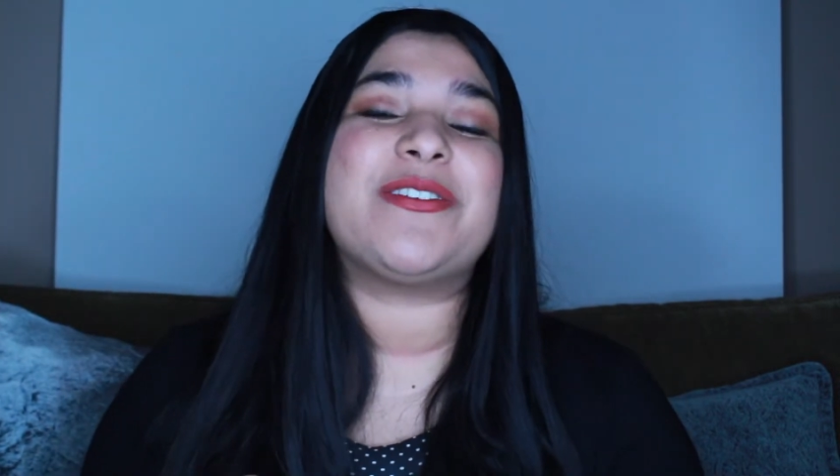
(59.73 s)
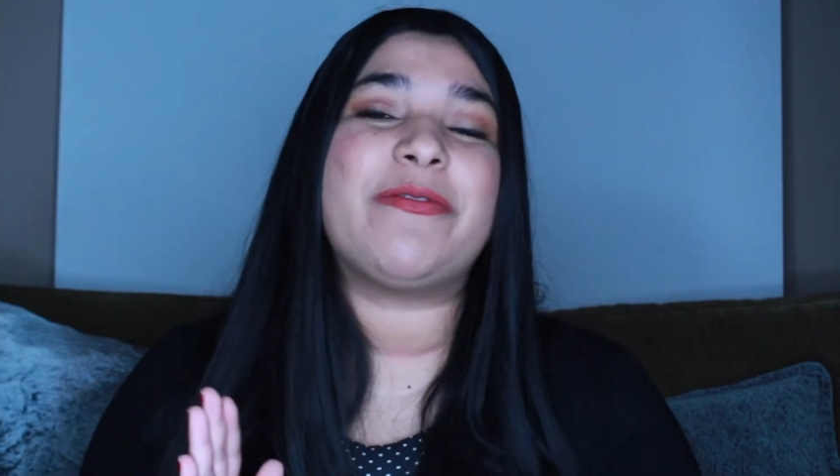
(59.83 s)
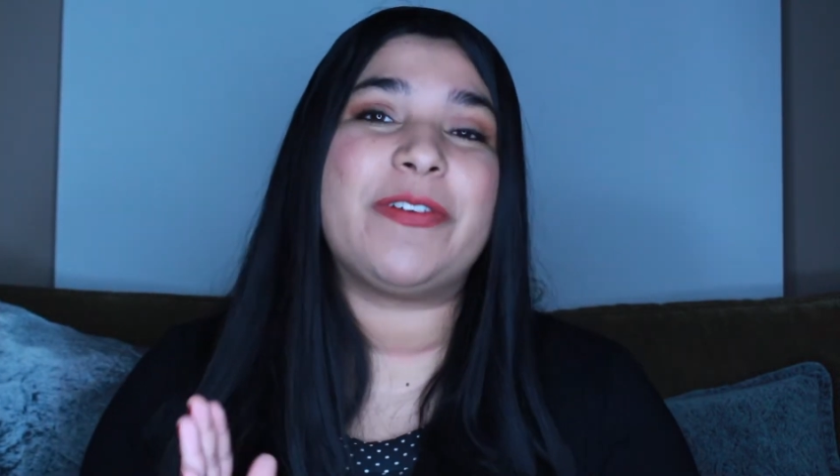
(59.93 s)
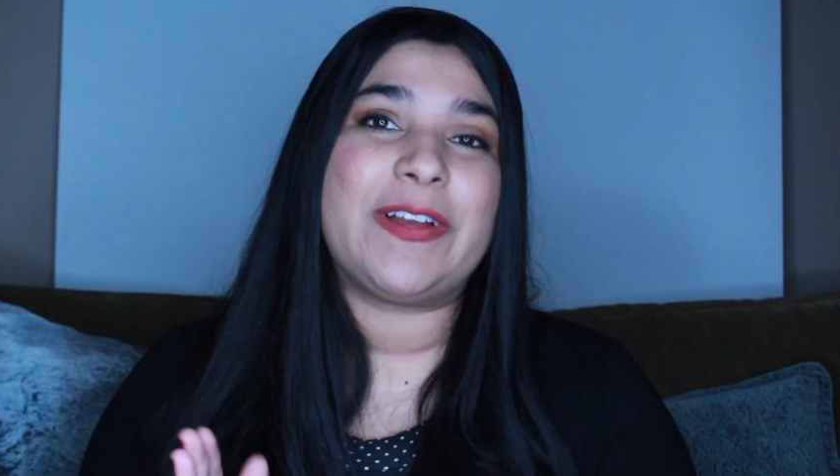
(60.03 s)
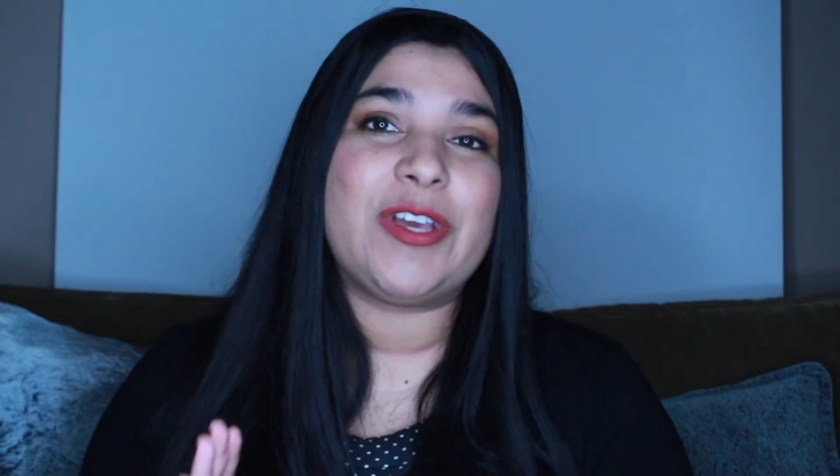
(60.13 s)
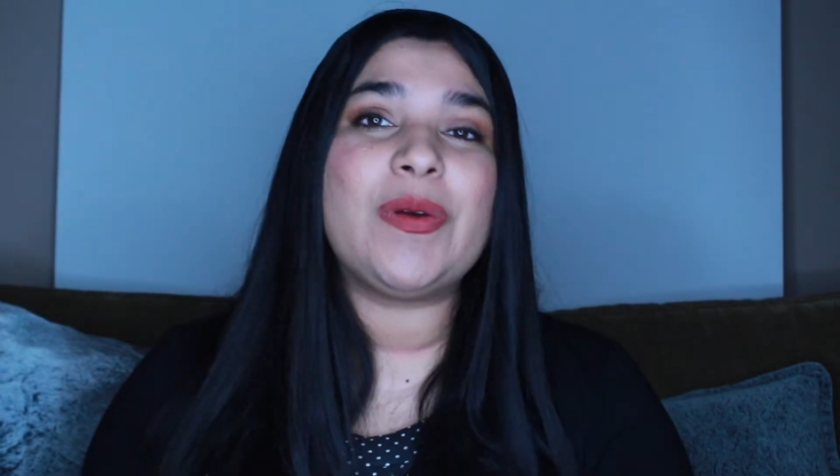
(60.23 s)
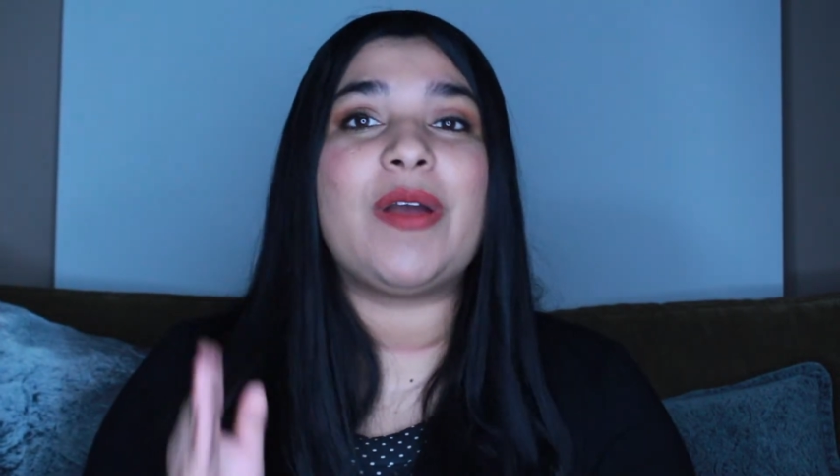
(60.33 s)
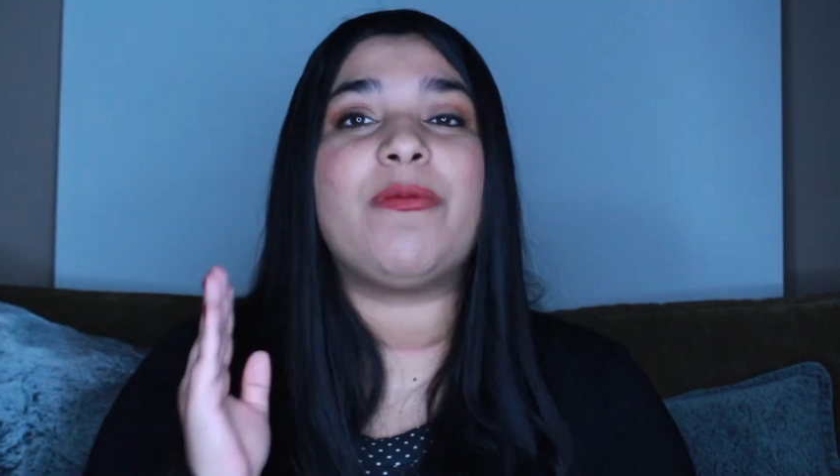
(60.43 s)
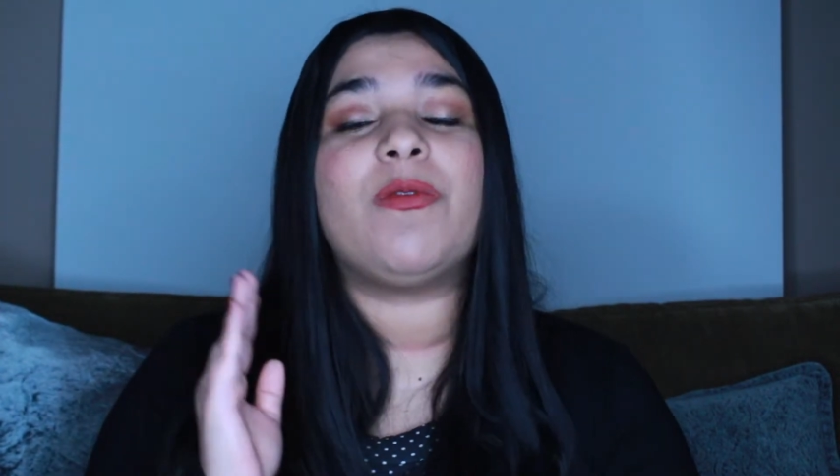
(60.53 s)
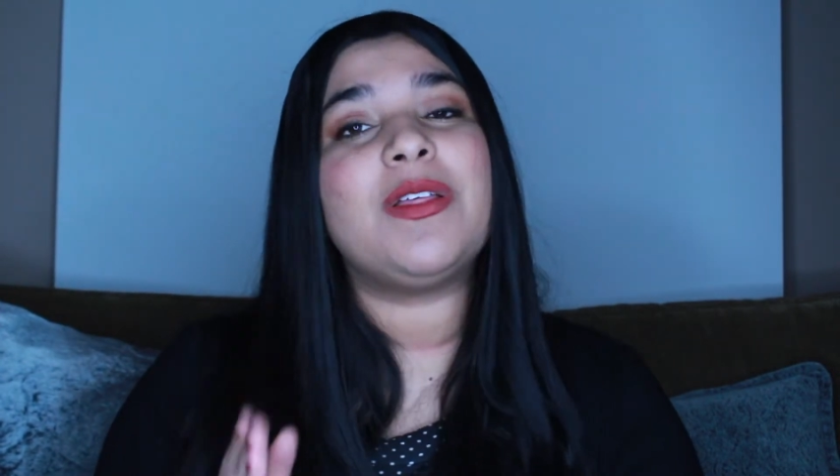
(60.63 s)
So for you,
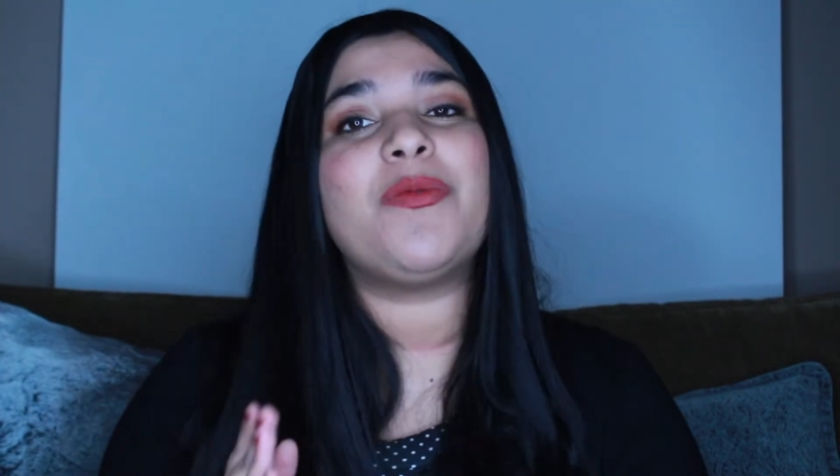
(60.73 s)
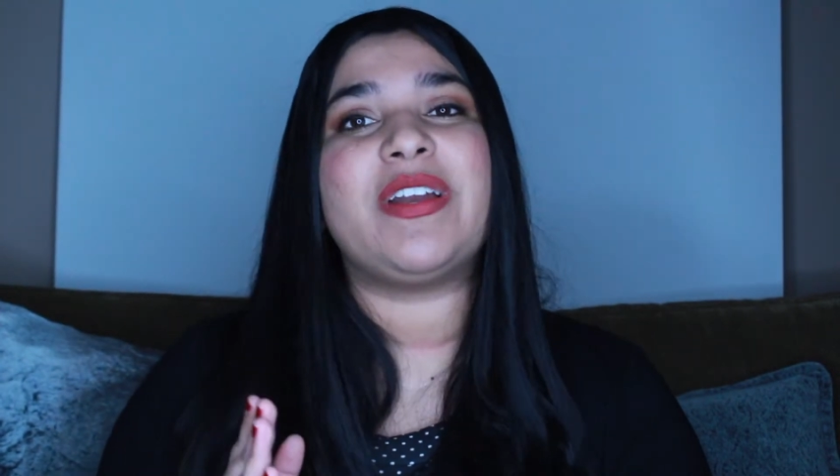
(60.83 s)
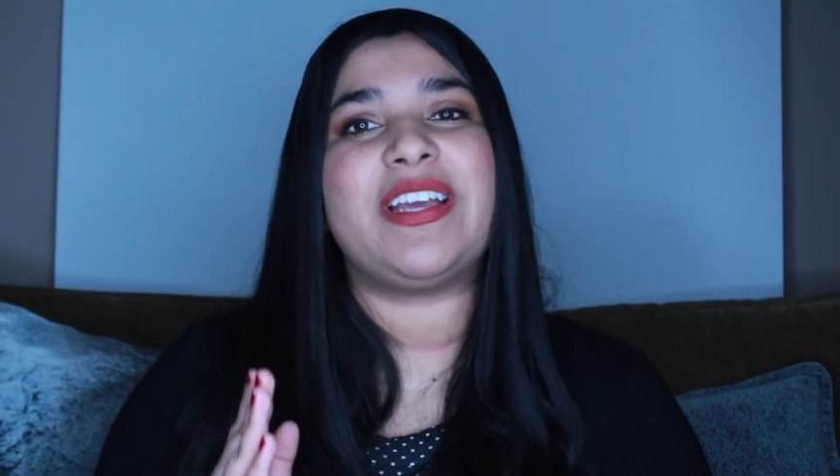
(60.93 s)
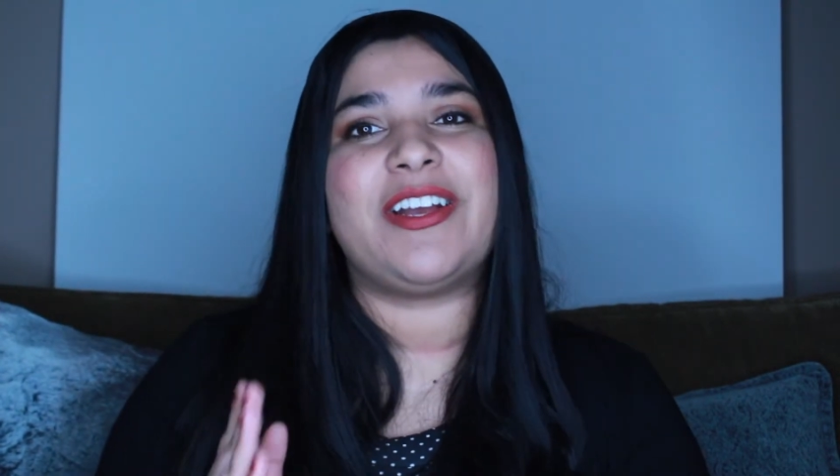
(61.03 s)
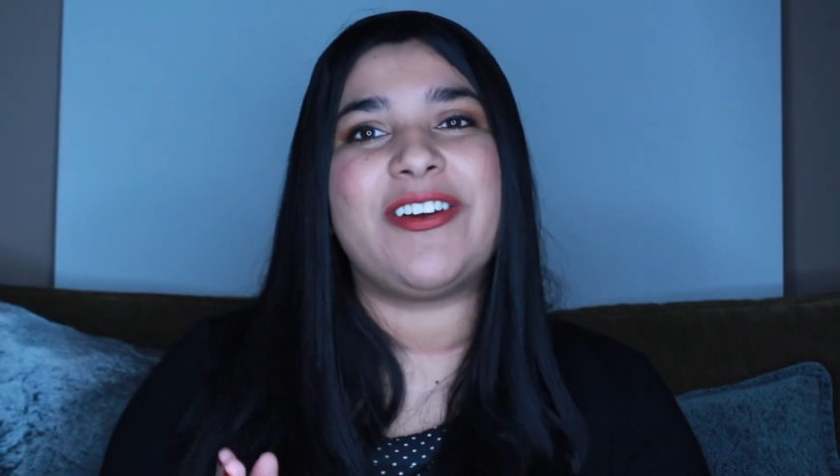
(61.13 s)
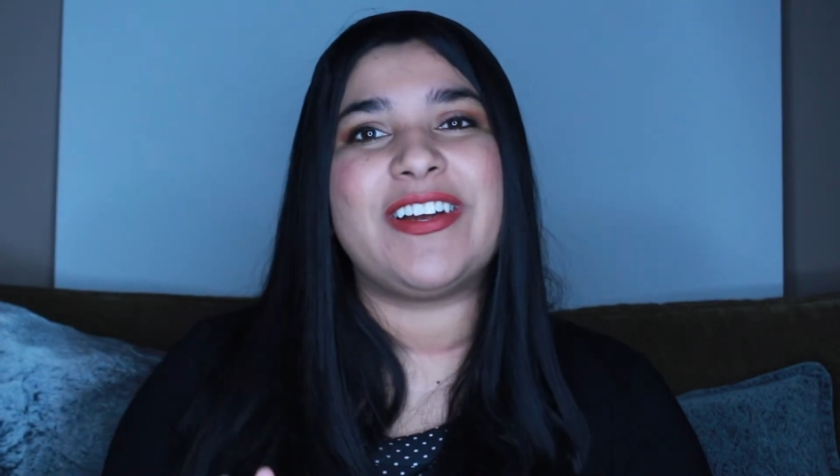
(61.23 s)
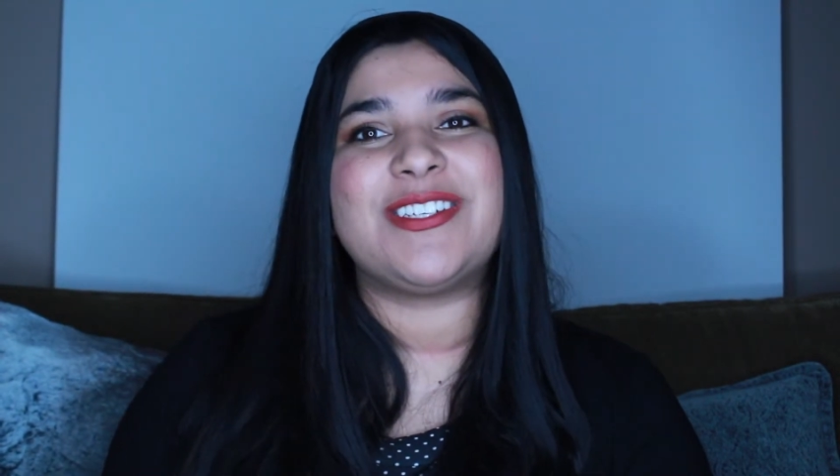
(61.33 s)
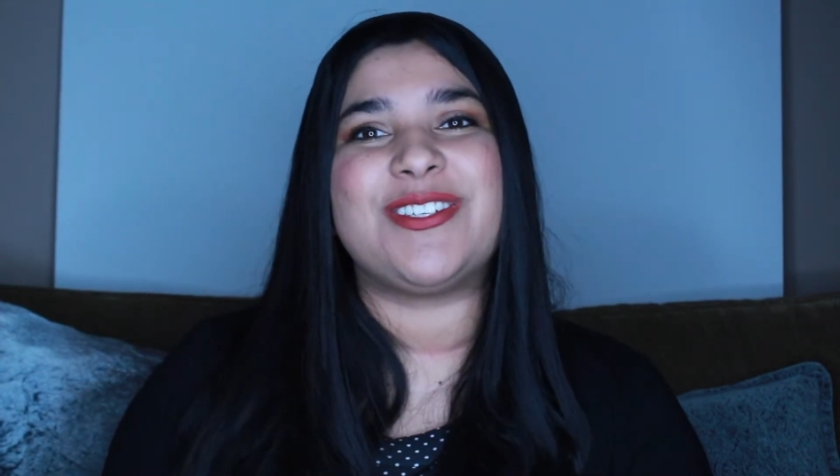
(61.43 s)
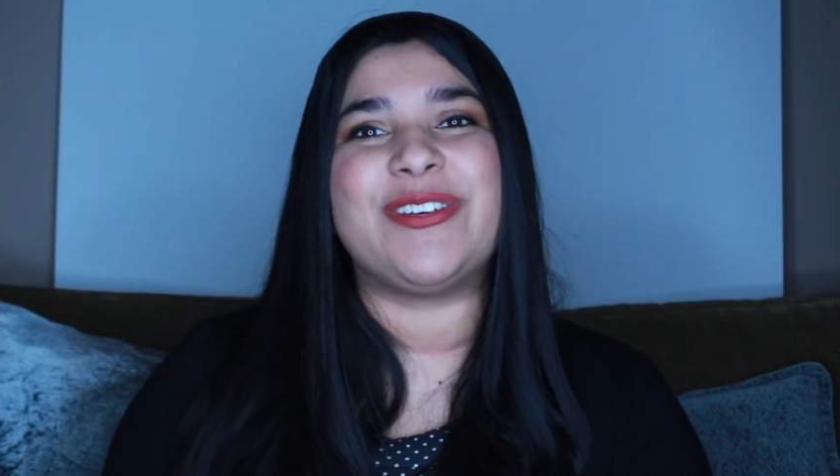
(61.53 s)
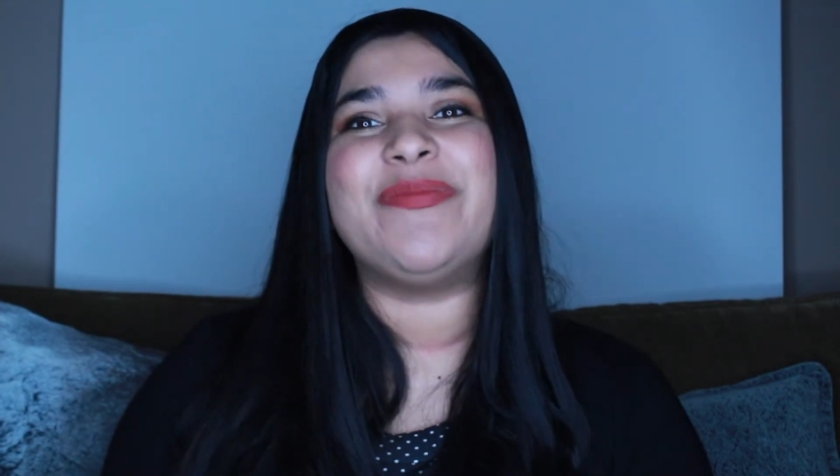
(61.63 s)
I really want to
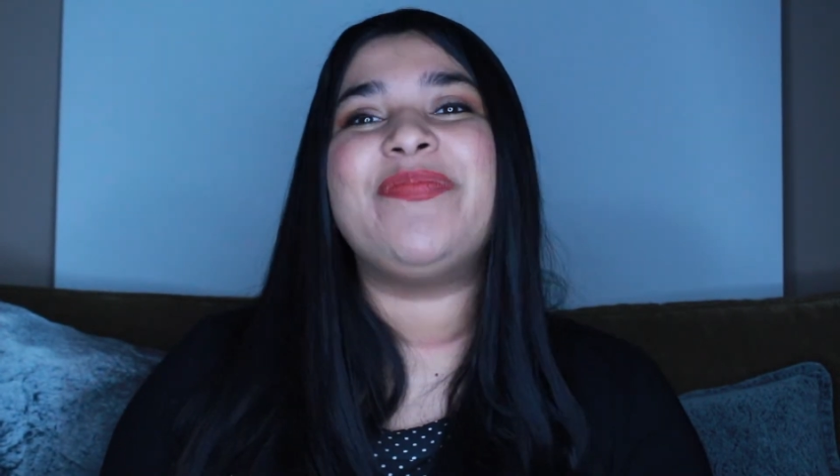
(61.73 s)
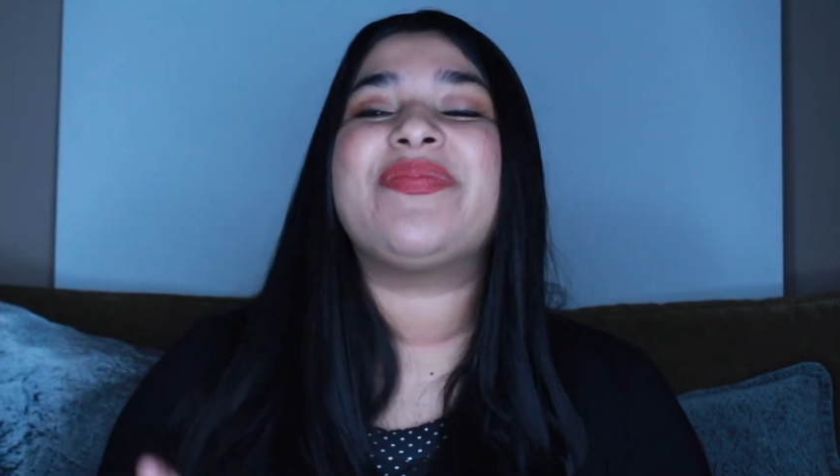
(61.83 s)
encourage you,